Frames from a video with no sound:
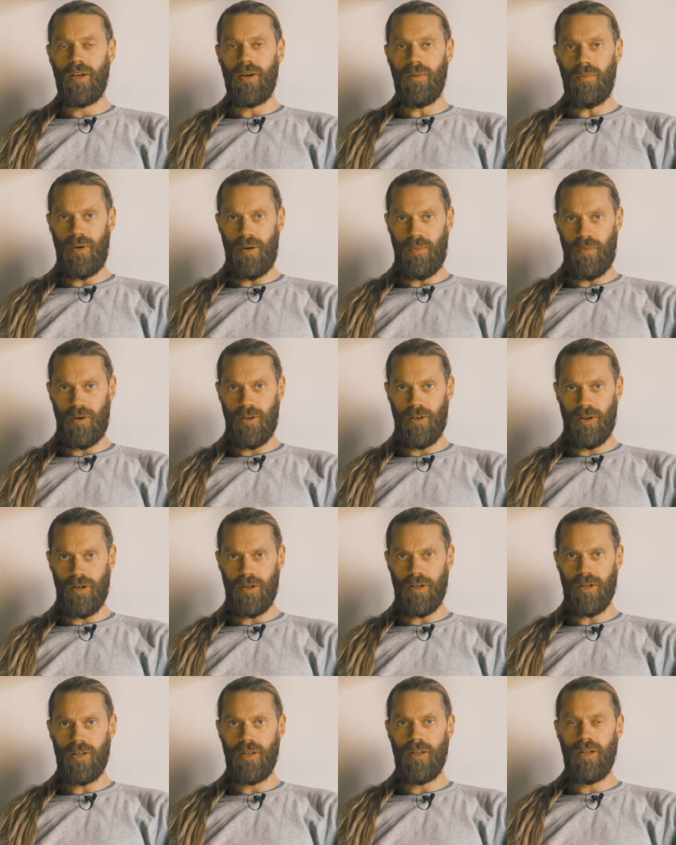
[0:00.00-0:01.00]
My
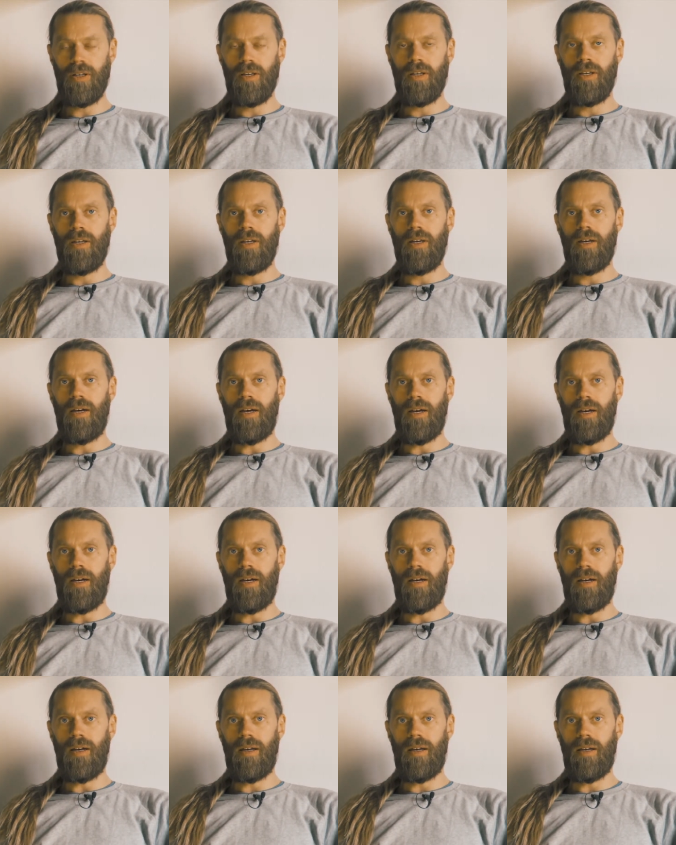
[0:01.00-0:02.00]
mother,
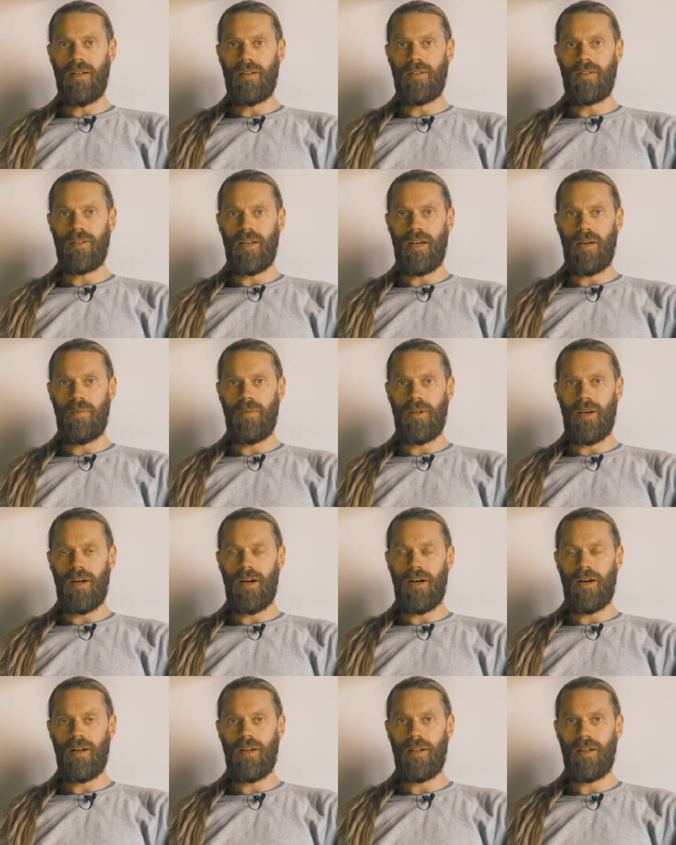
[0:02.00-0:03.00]
same
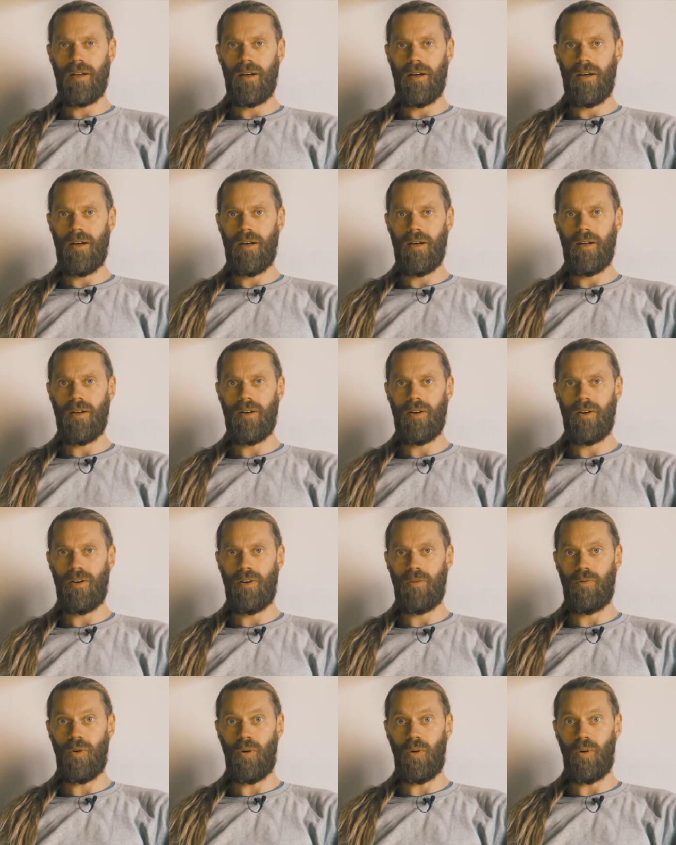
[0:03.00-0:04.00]
there.
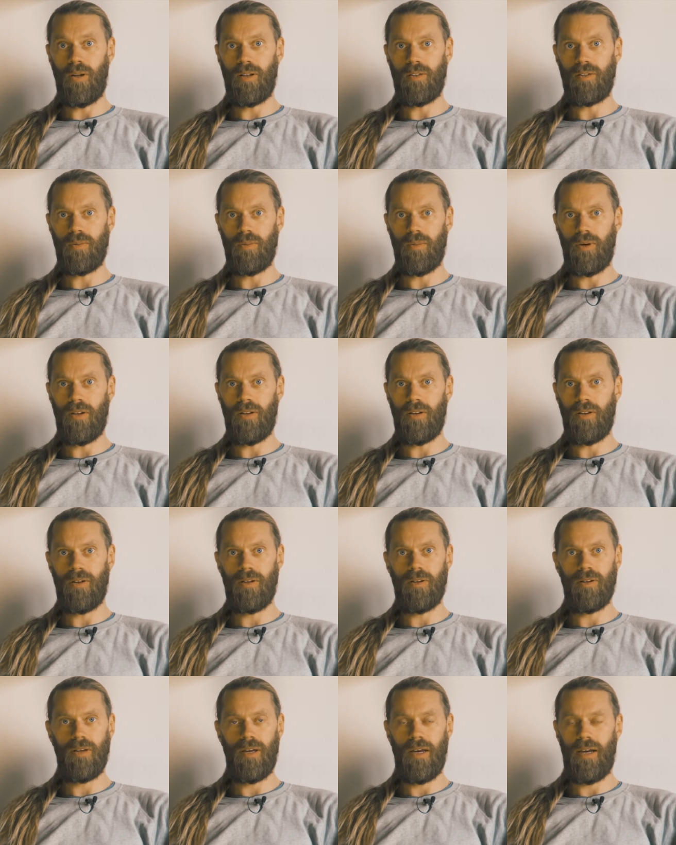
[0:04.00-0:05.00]
Her role as a
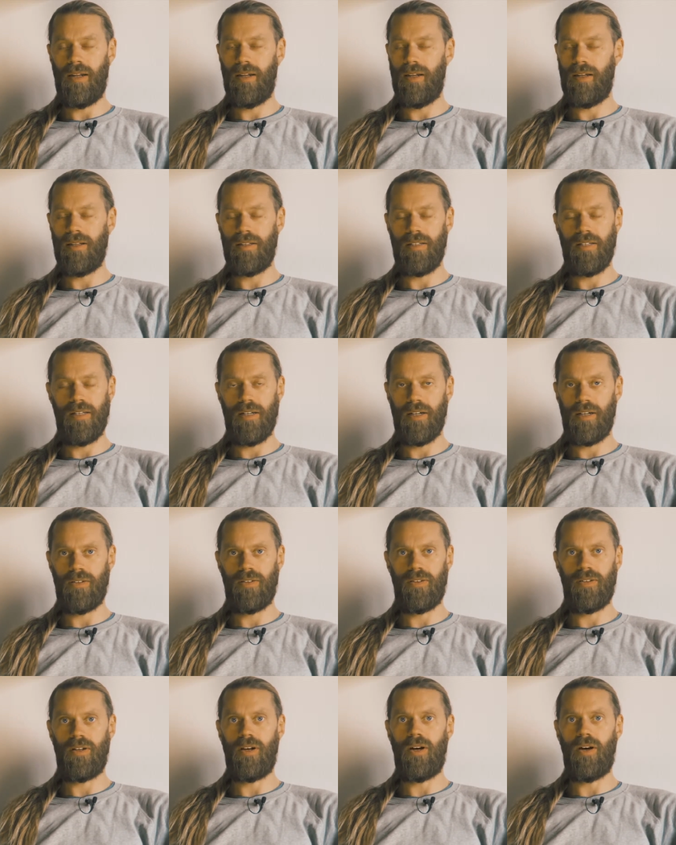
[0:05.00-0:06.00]
mother ended
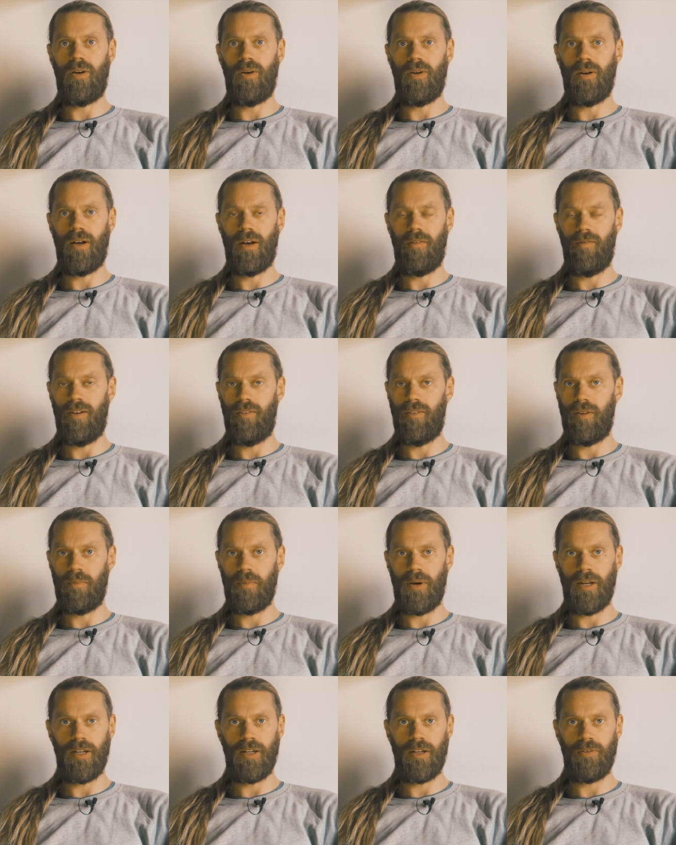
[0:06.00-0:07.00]
years ago. I've lived
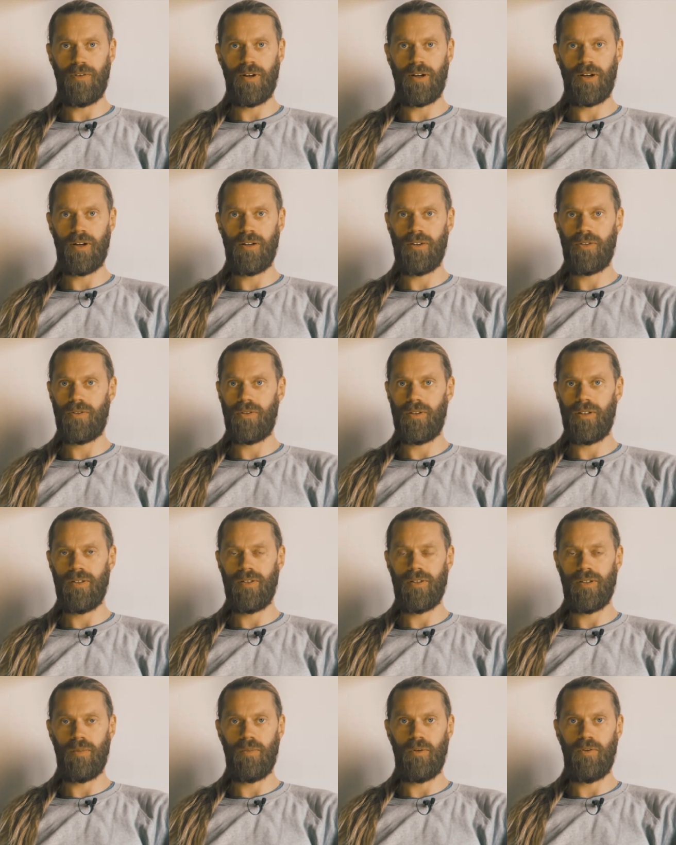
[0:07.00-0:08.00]
in many different
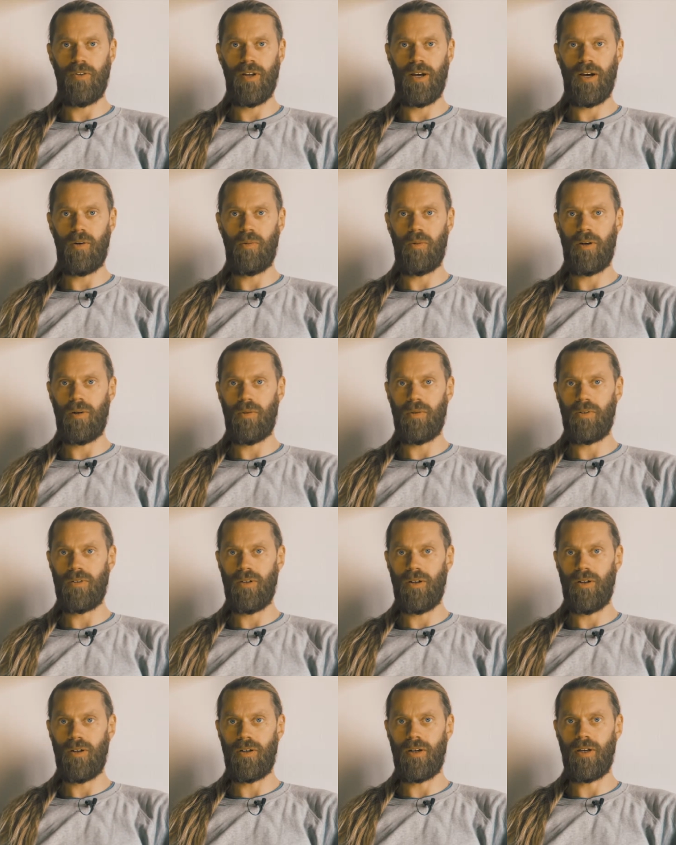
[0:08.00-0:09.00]
countries and moved out when I was
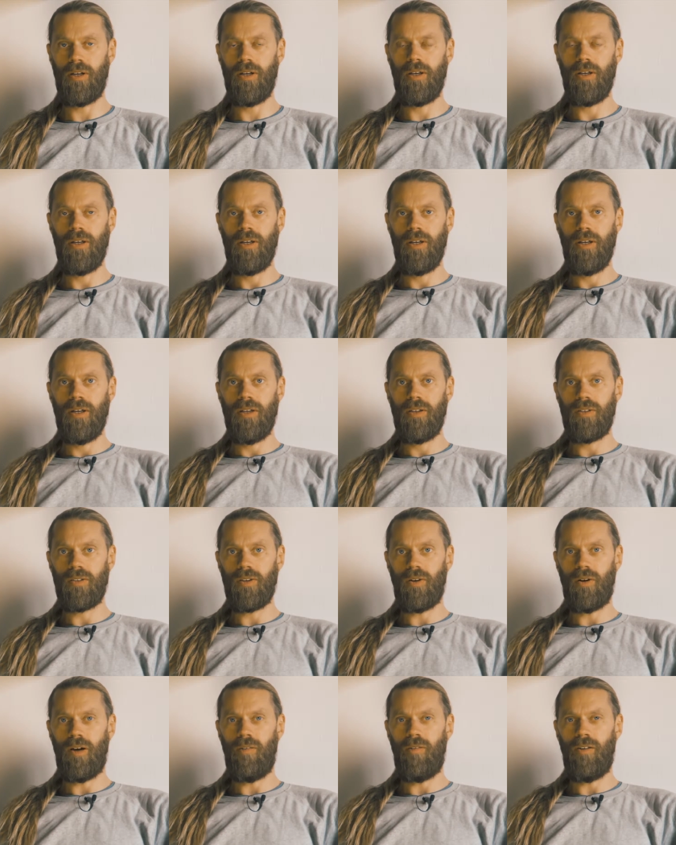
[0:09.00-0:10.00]
young,
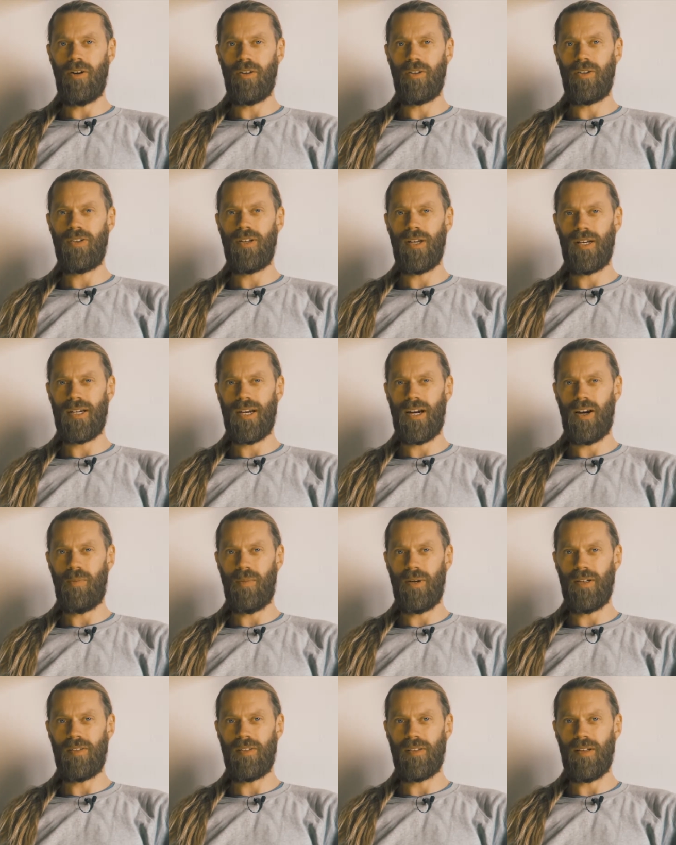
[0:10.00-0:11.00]
so I've learned to take care of
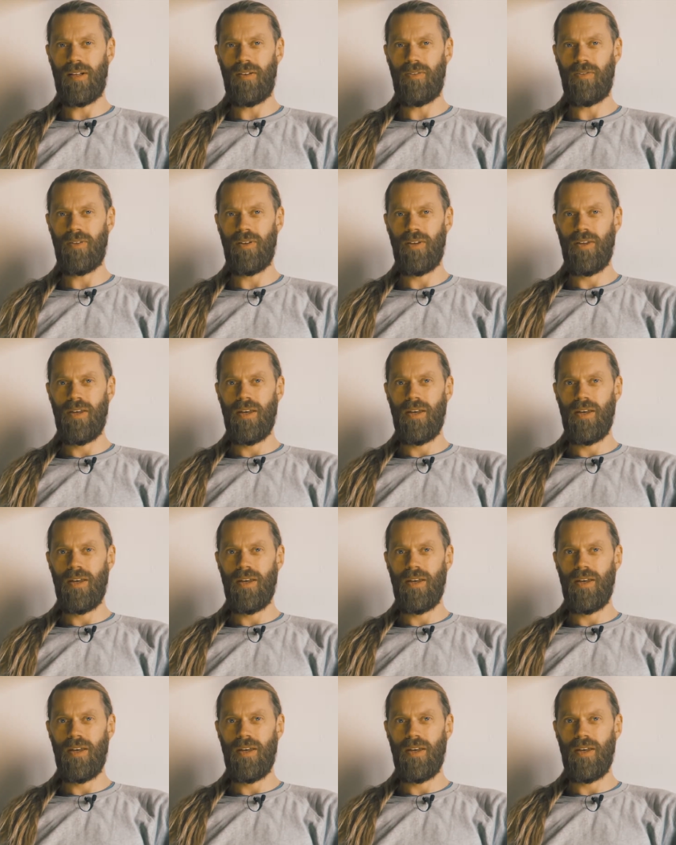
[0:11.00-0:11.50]
myself.